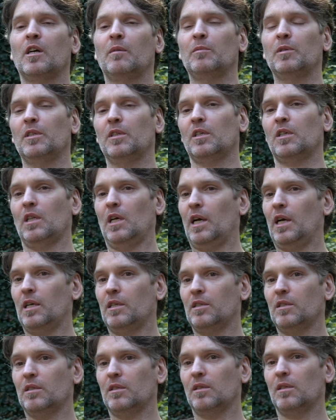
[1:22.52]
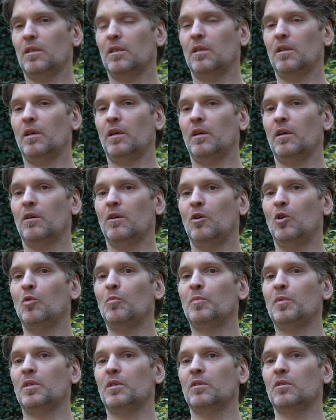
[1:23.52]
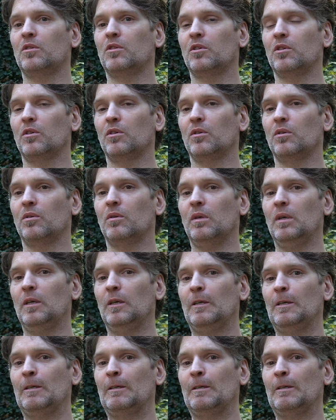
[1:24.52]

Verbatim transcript: coming to the class, they're open to